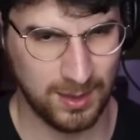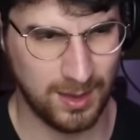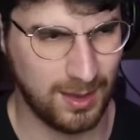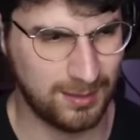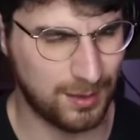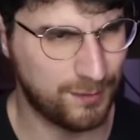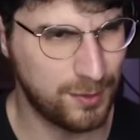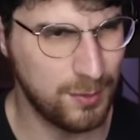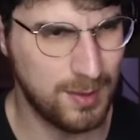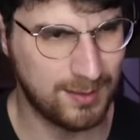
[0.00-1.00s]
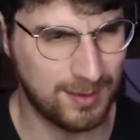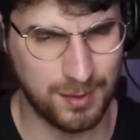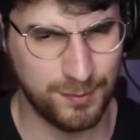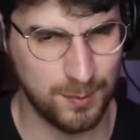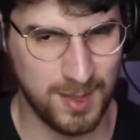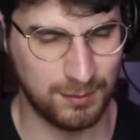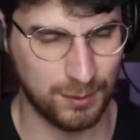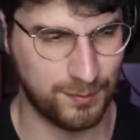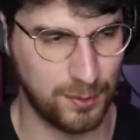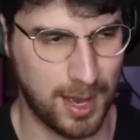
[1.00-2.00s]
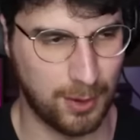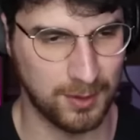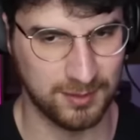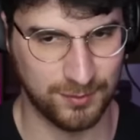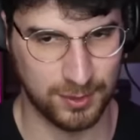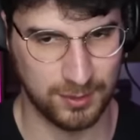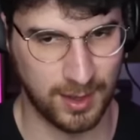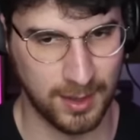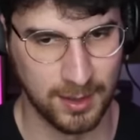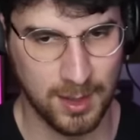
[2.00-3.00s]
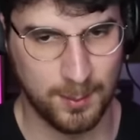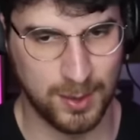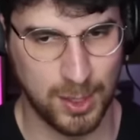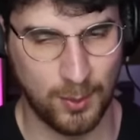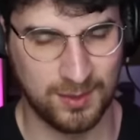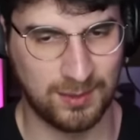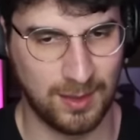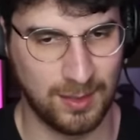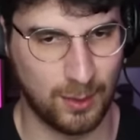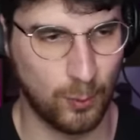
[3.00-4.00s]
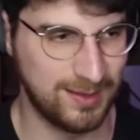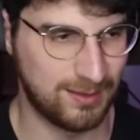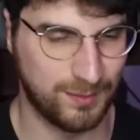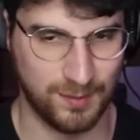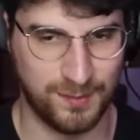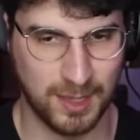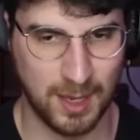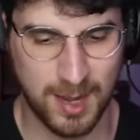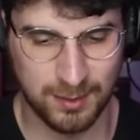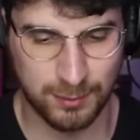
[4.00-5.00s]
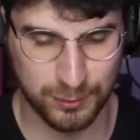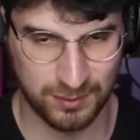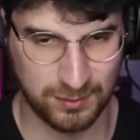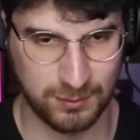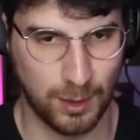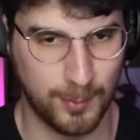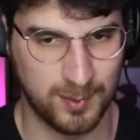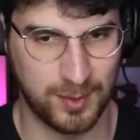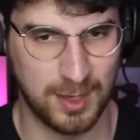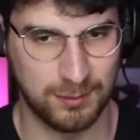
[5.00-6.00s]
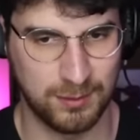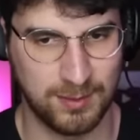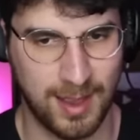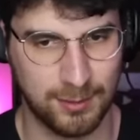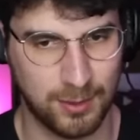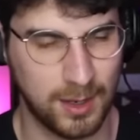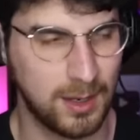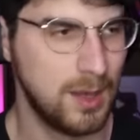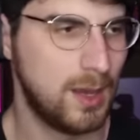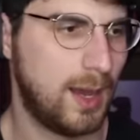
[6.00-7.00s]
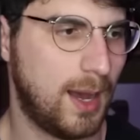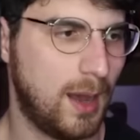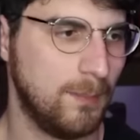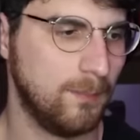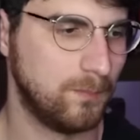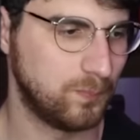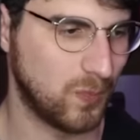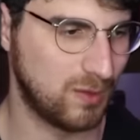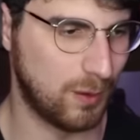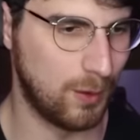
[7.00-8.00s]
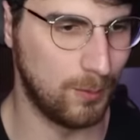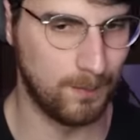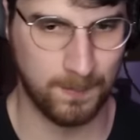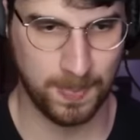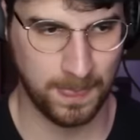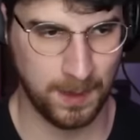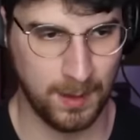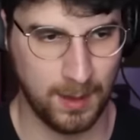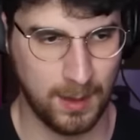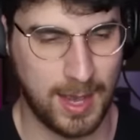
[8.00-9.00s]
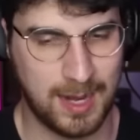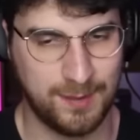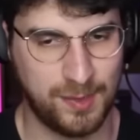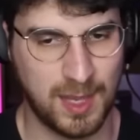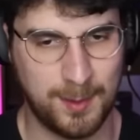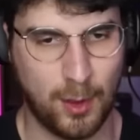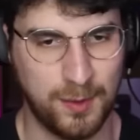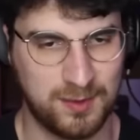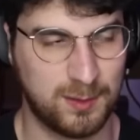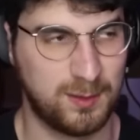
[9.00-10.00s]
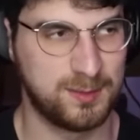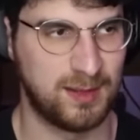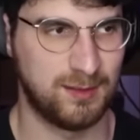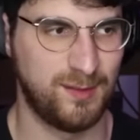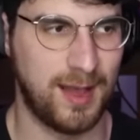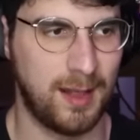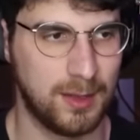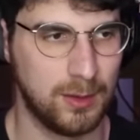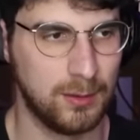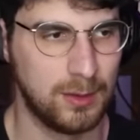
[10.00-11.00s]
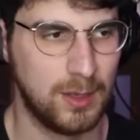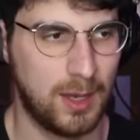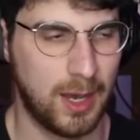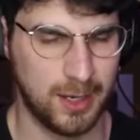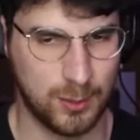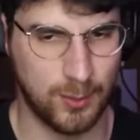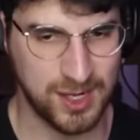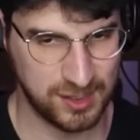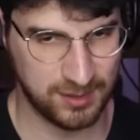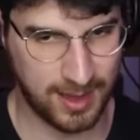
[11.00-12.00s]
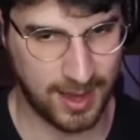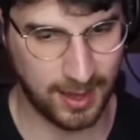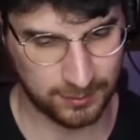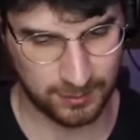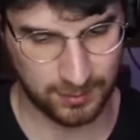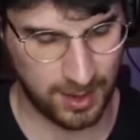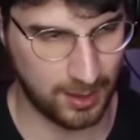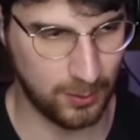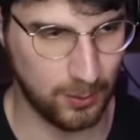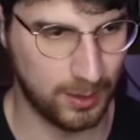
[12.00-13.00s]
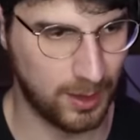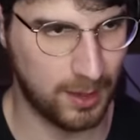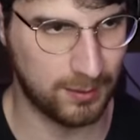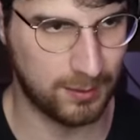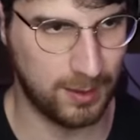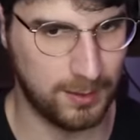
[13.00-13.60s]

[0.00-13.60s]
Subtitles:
it's either a few minutes or a few hours after you die, but no one's sitting there waiting for the fucking mitosis to stop to pronounce you dead, right? So, and if you think about all these things we subjectively value, A good question to ask to anyone is,